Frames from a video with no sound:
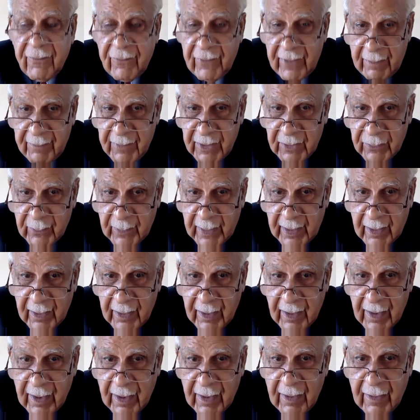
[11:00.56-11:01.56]
famous
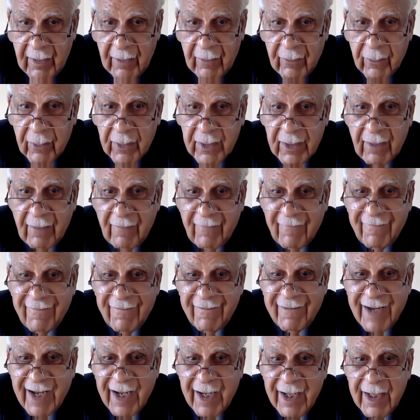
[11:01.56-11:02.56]
one, was the
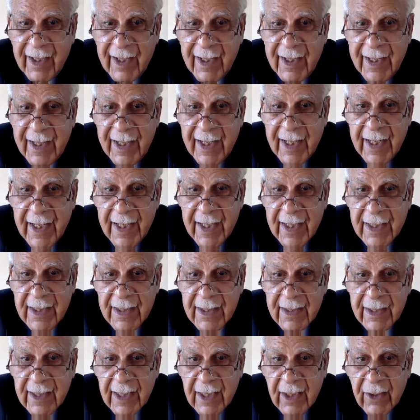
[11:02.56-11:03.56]

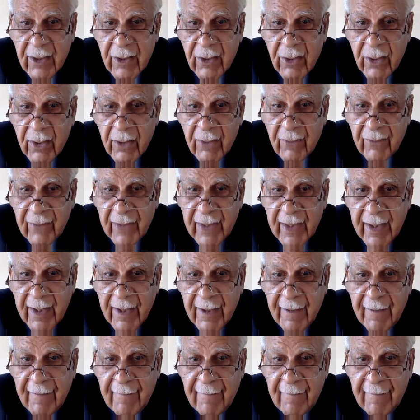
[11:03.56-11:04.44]
Valdez. Take note of it.